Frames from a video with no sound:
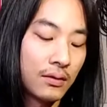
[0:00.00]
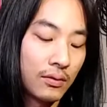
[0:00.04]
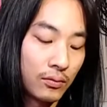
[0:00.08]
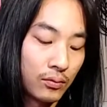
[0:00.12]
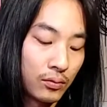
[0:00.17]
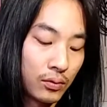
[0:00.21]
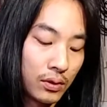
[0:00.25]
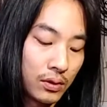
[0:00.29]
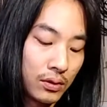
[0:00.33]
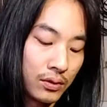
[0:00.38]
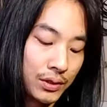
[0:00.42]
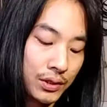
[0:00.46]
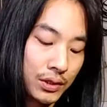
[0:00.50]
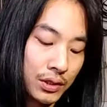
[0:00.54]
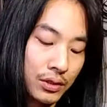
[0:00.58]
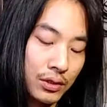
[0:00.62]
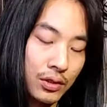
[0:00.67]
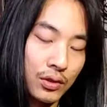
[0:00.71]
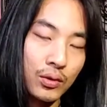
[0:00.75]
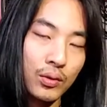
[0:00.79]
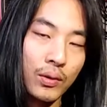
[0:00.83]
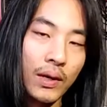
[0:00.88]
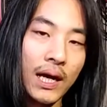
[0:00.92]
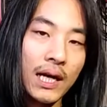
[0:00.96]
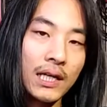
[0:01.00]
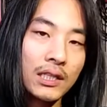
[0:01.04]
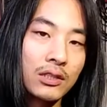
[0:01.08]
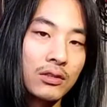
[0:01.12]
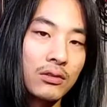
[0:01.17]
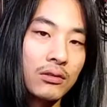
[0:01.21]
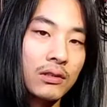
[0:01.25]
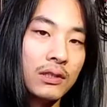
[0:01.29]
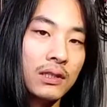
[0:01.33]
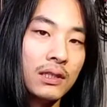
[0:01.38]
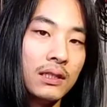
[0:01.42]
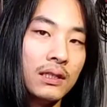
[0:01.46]
we're going to
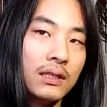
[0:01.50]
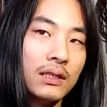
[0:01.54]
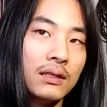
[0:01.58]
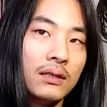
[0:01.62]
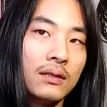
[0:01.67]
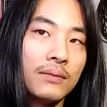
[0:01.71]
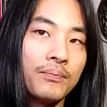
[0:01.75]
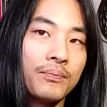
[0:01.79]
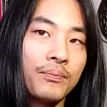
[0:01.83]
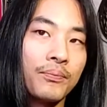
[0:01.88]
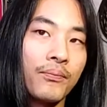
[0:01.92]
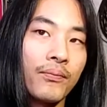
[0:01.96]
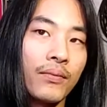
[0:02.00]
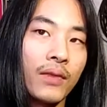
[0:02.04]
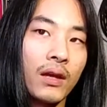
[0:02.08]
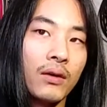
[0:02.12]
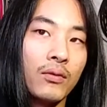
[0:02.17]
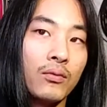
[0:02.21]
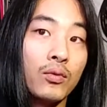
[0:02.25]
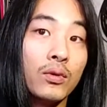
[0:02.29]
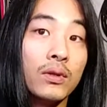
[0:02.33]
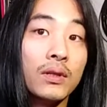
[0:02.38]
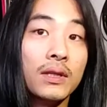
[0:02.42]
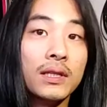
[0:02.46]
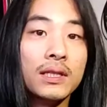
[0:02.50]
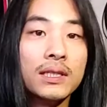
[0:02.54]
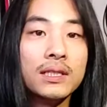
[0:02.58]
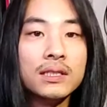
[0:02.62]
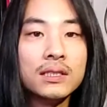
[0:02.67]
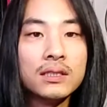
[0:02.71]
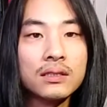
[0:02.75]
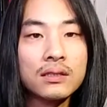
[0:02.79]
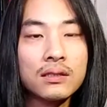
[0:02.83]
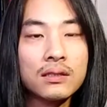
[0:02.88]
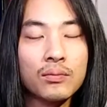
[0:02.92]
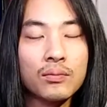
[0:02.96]
gradually
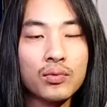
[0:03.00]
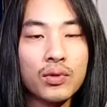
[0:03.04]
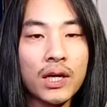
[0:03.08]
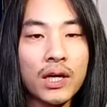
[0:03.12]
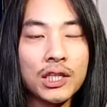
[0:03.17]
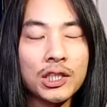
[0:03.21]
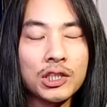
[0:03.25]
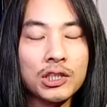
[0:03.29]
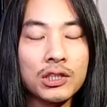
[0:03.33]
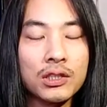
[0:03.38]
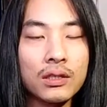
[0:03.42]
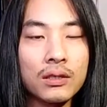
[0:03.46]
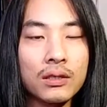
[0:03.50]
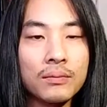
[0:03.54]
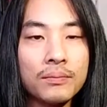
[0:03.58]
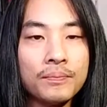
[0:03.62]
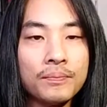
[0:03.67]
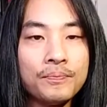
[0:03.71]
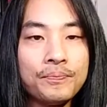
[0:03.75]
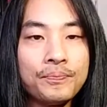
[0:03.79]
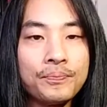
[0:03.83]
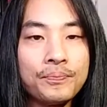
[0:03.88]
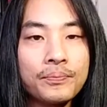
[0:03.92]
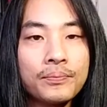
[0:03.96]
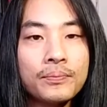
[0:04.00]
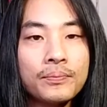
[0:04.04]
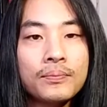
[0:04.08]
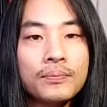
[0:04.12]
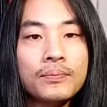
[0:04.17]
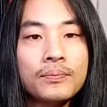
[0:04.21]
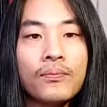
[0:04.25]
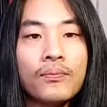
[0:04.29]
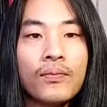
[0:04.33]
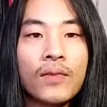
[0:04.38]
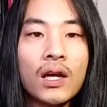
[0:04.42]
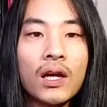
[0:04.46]
release the pressure
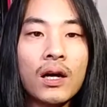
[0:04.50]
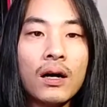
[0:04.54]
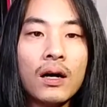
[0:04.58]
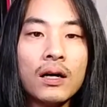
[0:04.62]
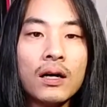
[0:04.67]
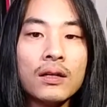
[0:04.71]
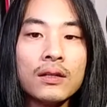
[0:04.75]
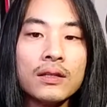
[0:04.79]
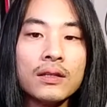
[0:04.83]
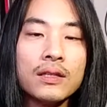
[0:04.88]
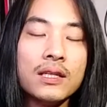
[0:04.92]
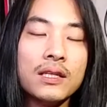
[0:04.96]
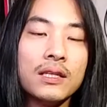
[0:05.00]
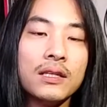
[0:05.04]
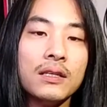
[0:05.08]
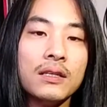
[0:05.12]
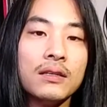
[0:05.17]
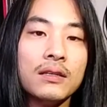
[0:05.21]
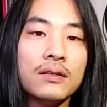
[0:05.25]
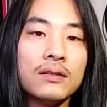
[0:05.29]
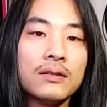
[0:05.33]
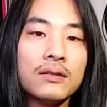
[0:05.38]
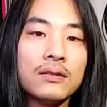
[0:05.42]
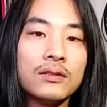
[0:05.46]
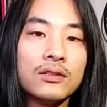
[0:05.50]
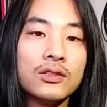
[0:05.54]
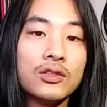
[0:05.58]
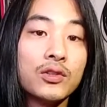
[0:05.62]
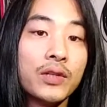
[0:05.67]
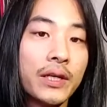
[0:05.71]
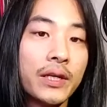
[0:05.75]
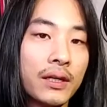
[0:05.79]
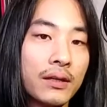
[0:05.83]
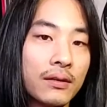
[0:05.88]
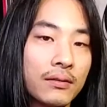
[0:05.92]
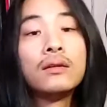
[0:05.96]
on the
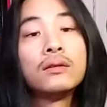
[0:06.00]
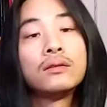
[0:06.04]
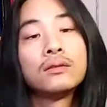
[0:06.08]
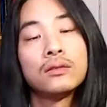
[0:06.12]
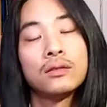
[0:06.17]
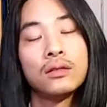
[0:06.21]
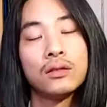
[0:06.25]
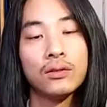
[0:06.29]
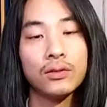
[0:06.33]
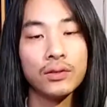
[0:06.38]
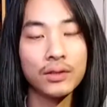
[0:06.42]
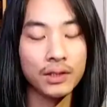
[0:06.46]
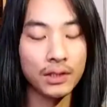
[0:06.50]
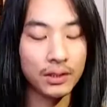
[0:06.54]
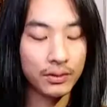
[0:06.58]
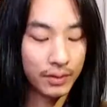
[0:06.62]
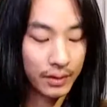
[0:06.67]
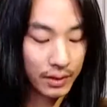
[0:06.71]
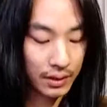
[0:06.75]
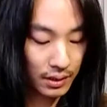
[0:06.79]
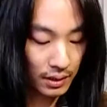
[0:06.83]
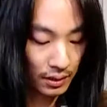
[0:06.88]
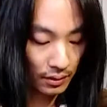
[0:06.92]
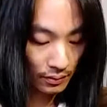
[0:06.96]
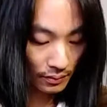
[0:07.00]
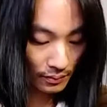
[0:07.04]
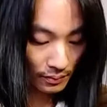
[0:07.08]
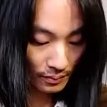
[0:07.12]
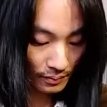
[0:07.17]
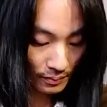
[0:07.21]
string. So here we go.